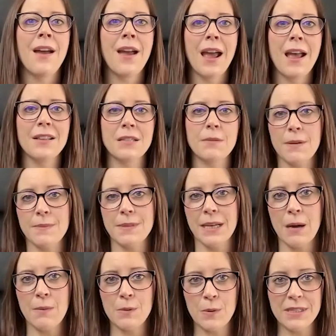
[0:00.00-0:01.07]
And sometimes they
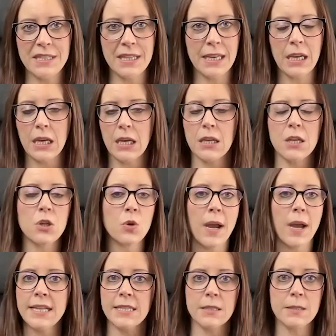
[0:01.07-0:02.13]
come to us thinking,
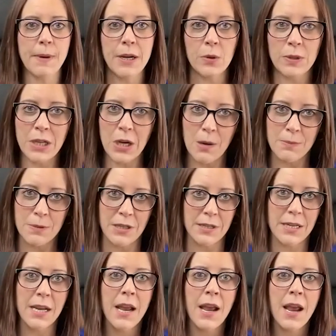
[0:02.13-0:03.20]
exit's my only option.